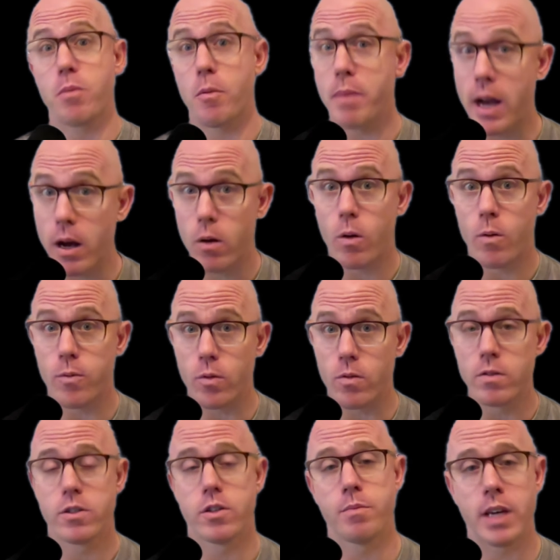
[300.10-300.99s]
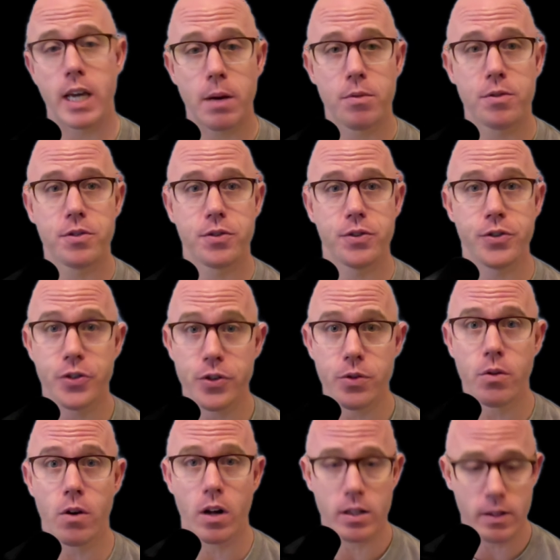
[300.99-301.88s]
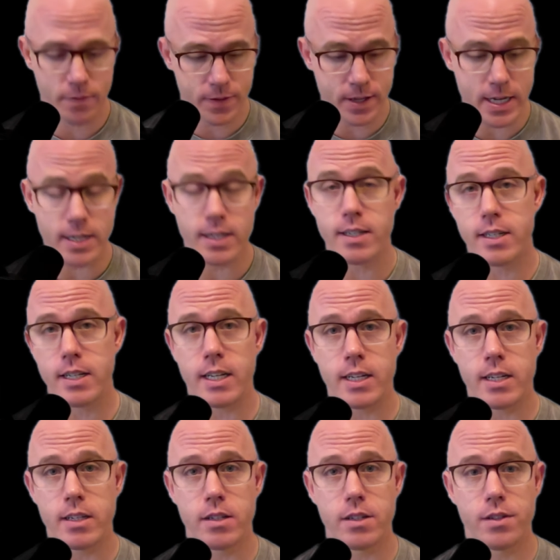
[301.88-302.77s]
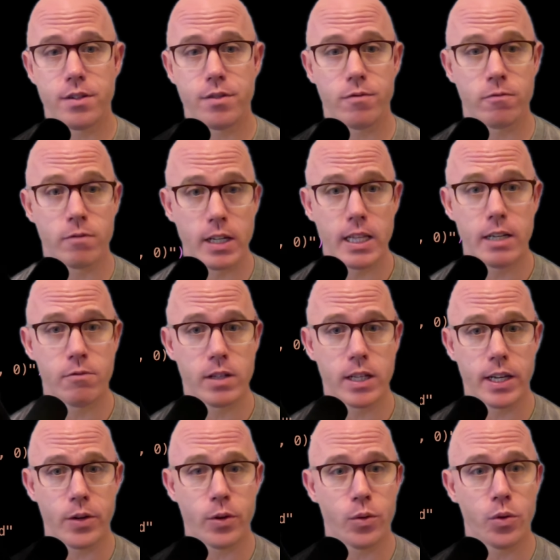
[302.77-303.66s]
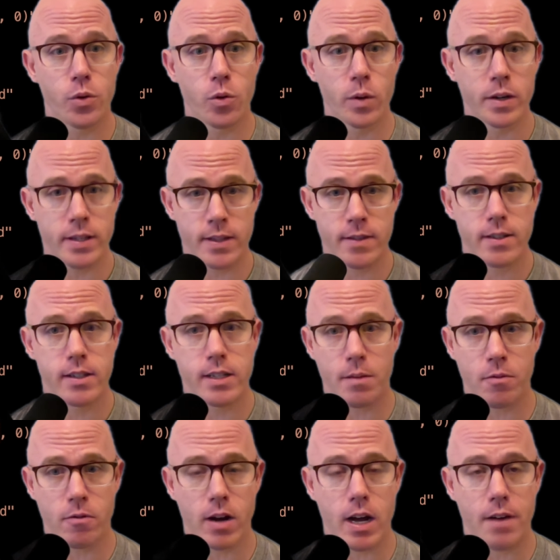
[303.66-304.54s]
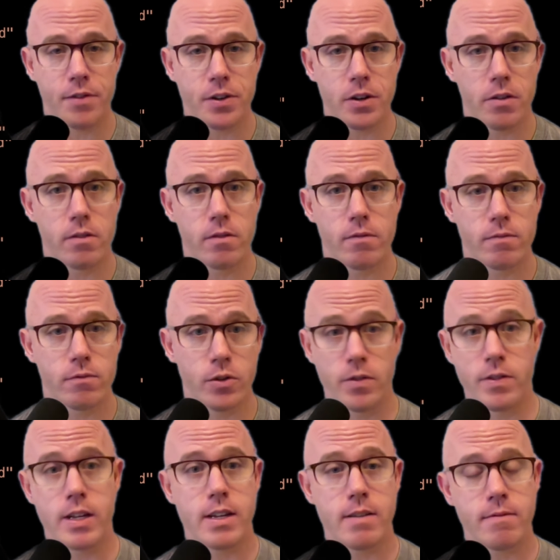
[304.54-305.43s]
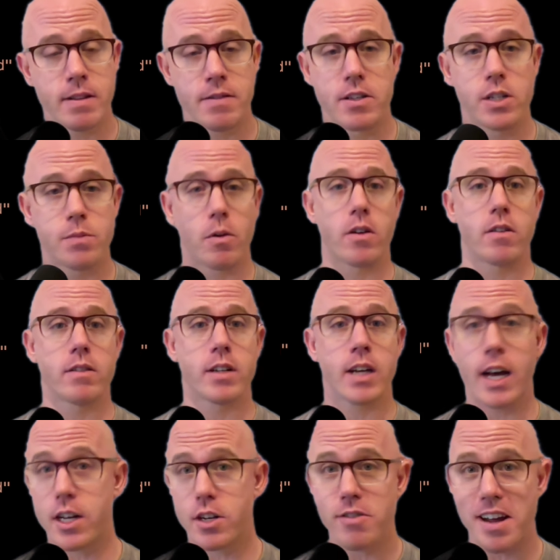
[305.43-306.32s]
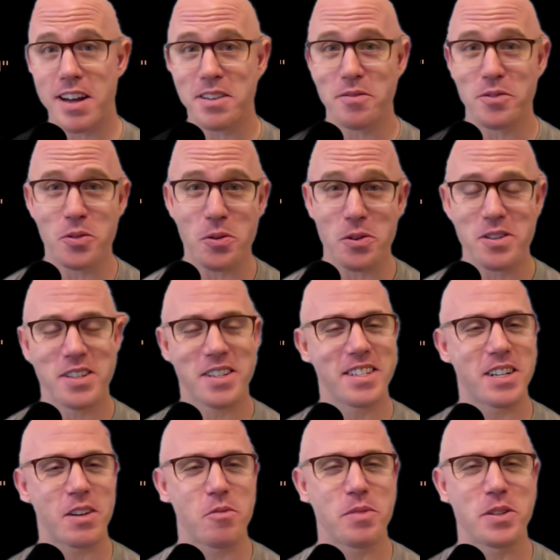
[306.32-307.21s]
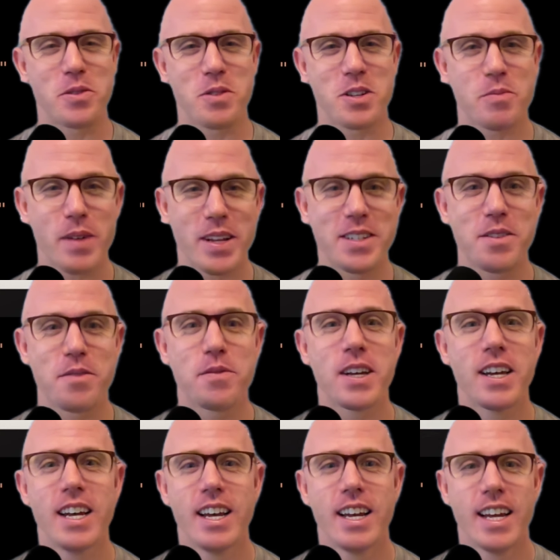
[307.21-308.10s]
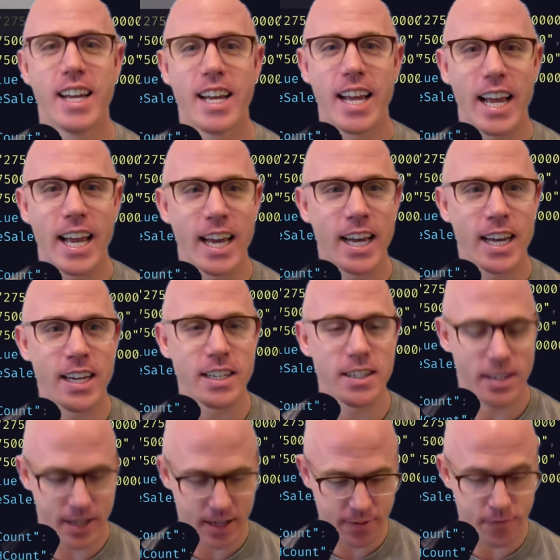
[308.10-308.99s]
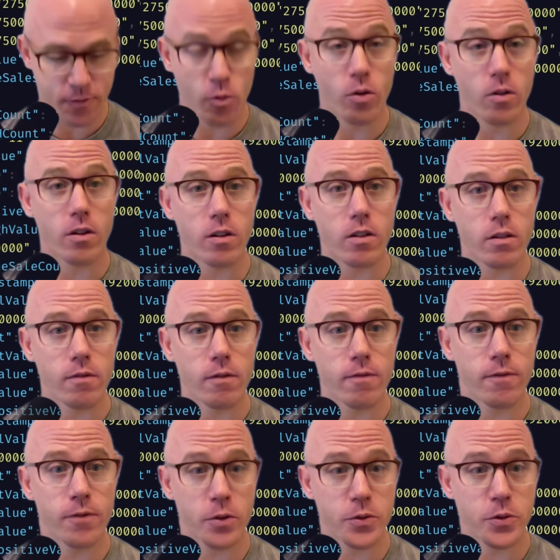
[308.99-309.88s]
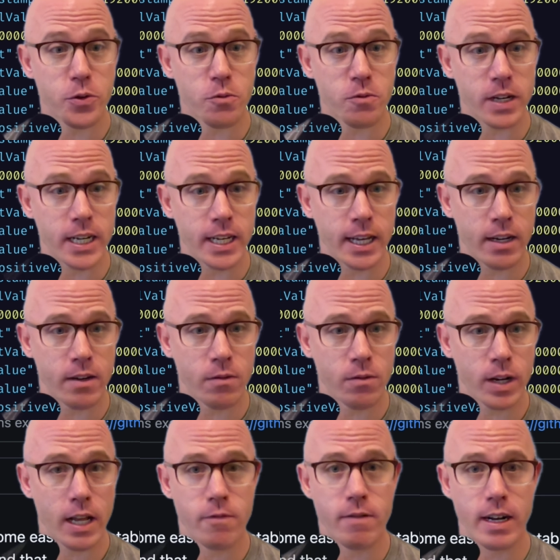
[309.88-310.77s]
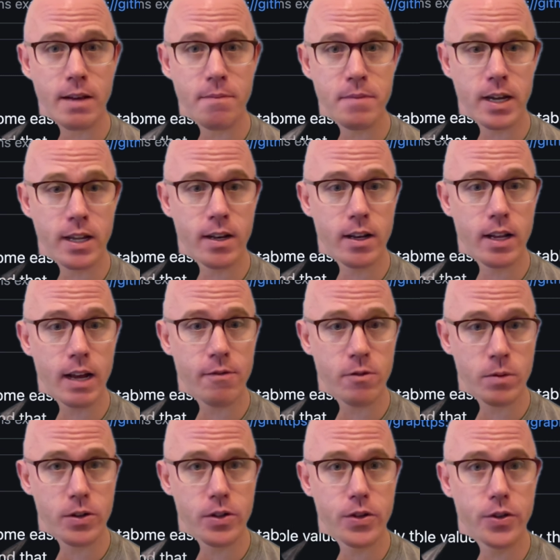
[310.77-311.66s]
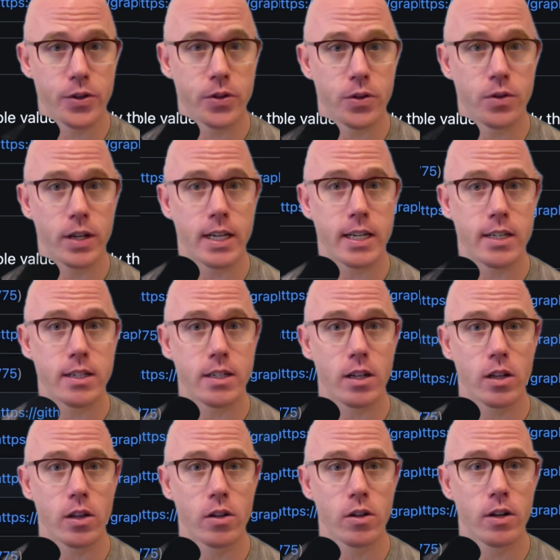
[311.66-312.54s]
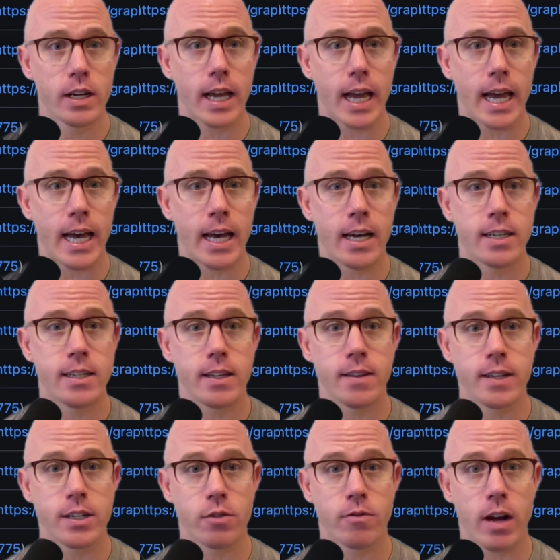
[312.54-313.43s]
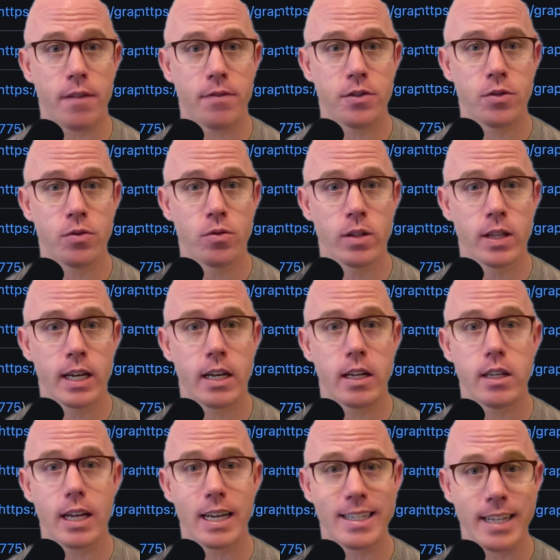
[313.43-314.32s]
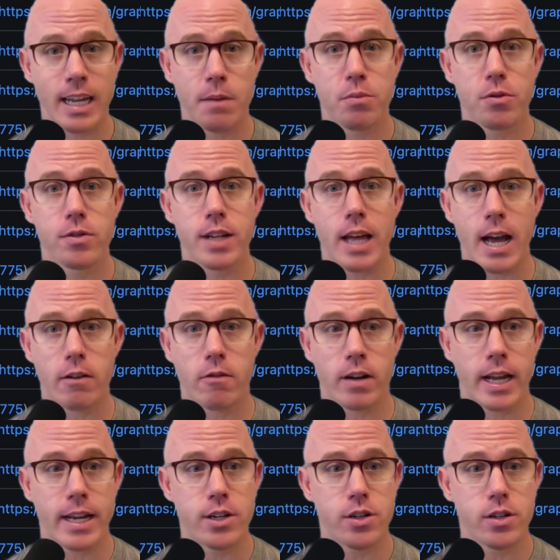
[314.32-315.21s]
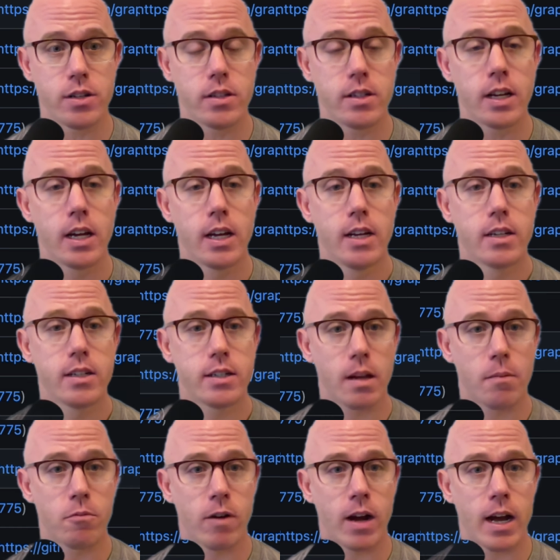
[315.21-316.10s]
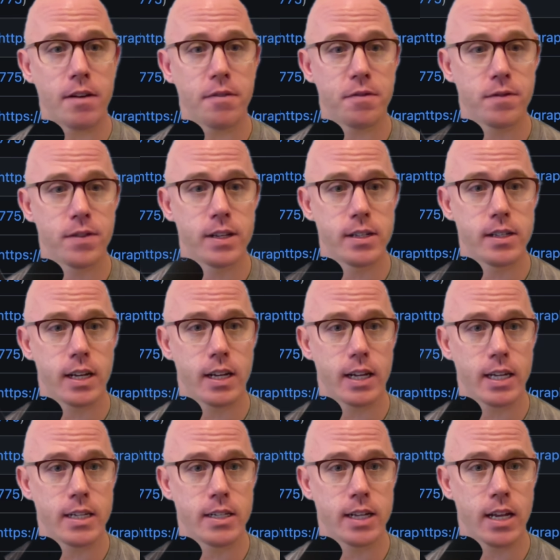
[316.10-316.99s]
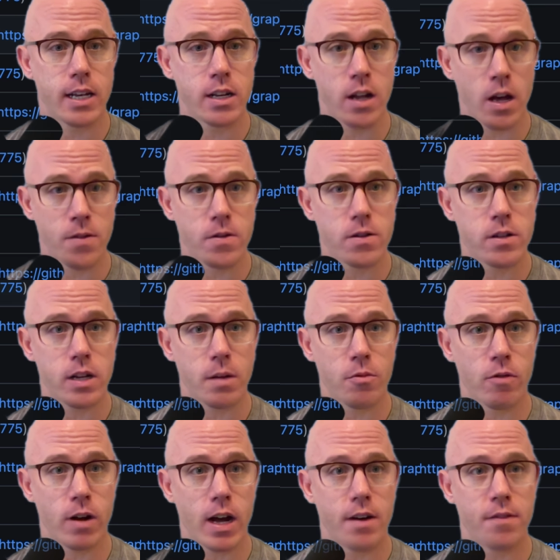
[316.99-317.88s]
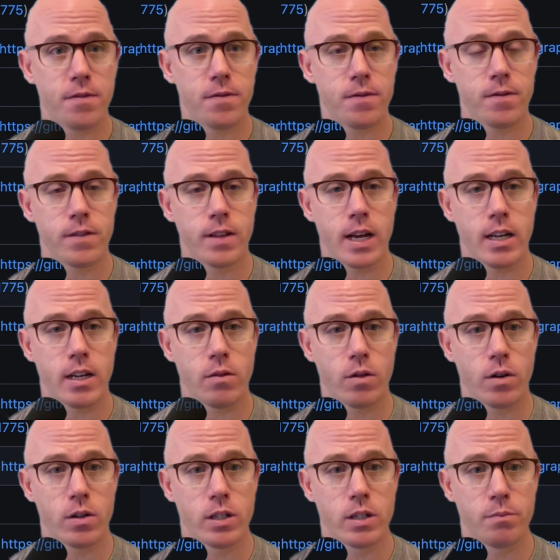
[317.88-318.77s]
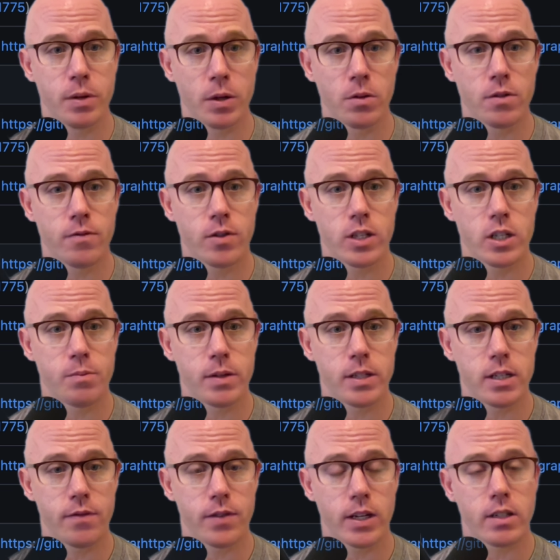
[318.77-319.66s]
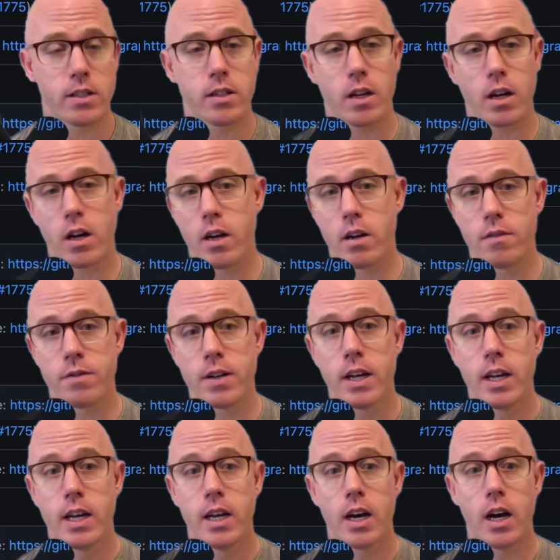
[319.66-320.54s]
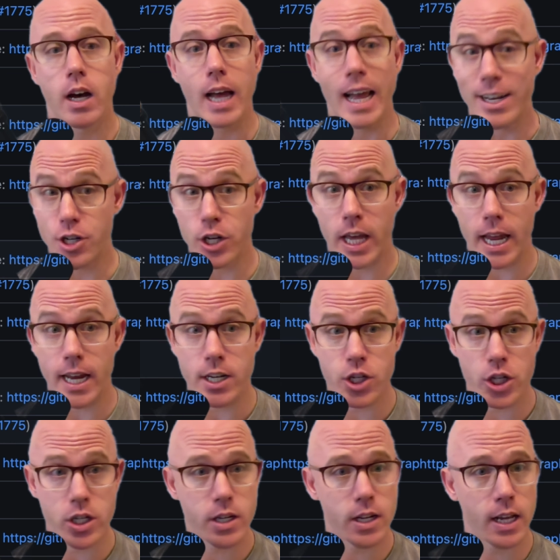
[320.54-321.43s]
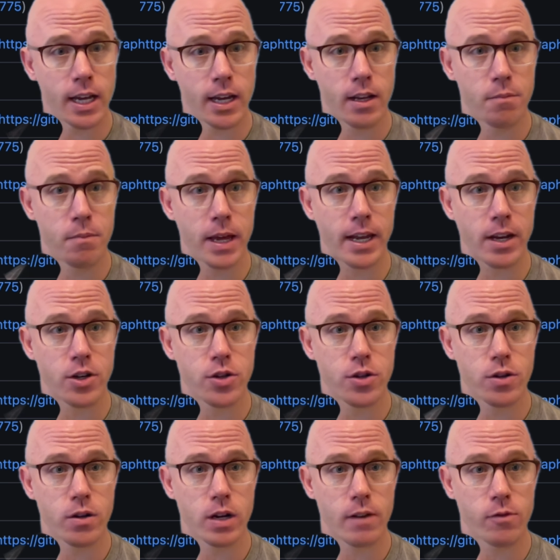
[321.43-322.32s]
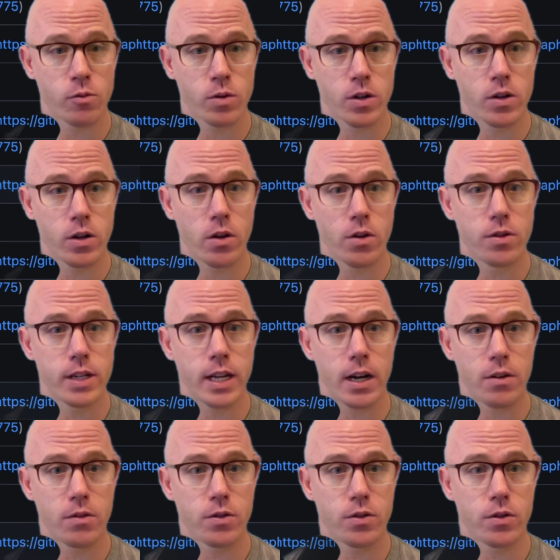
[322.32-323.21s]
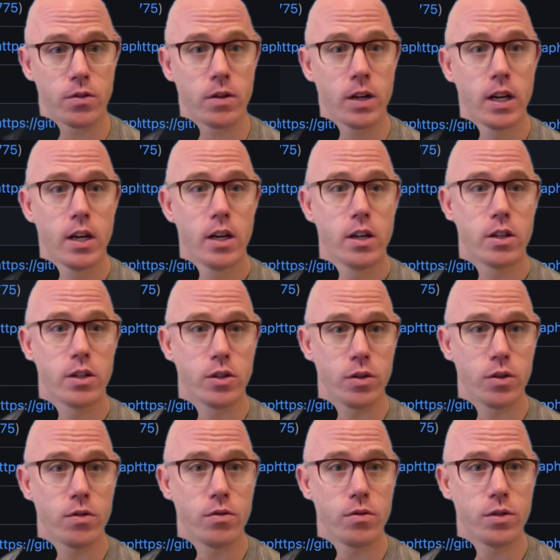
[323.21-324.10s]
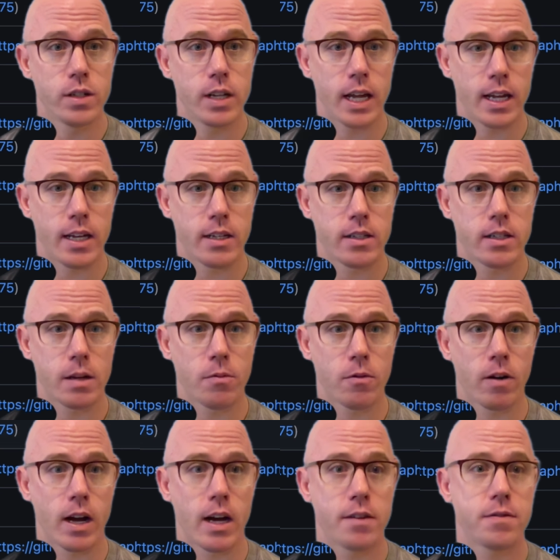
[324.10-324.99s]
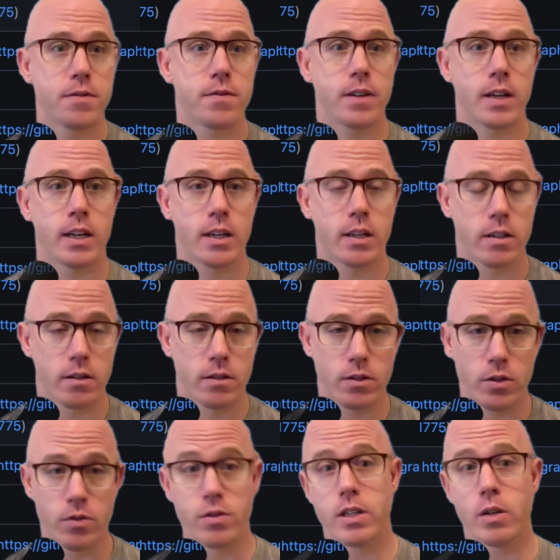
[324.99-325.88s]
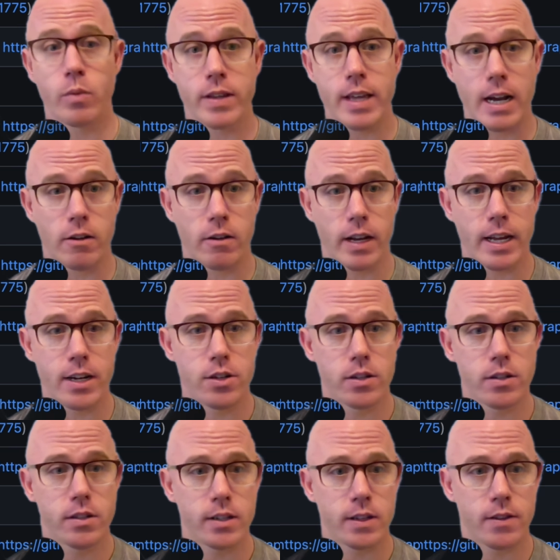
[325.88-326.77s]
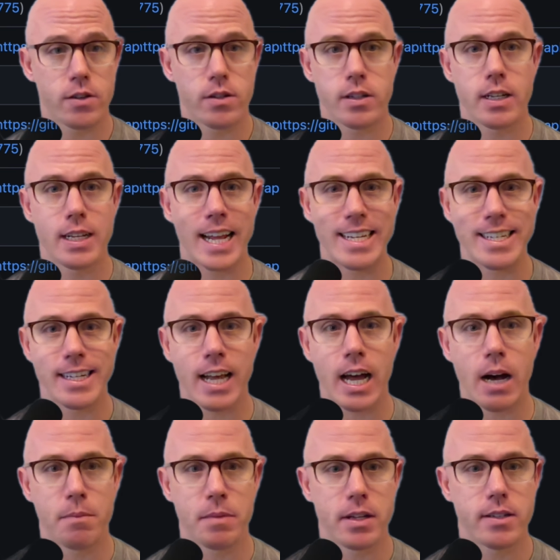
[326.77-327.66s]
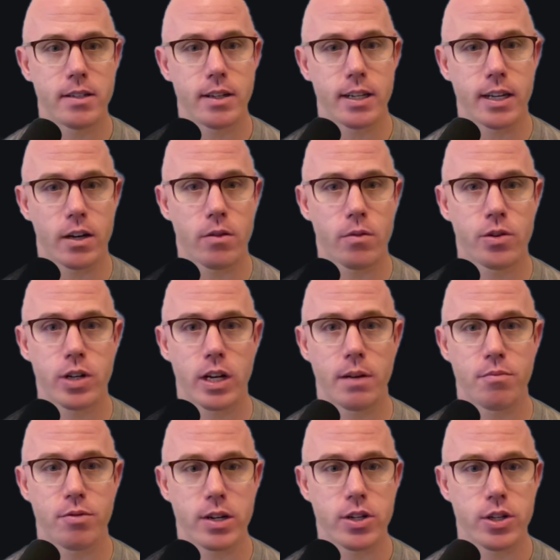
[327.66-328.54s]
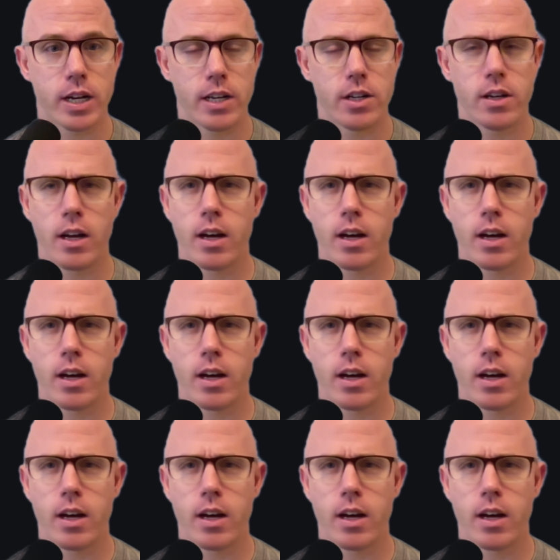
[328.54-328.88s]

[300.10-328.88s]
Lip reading: powerful. To be able to do all of this is really, really cool within the subgraph. You don't do that in the smart contract, of course, because that would be too expensive. And for further reading, what I'd recommend everyone to do is look at this graph tooling, examples, aggregations, subgraph. This is another subgraph that was built for the specifics of education and making sure everyone knows how to use a subgraph and use it with aggregations. And there's nice comments in here, which I appreciate.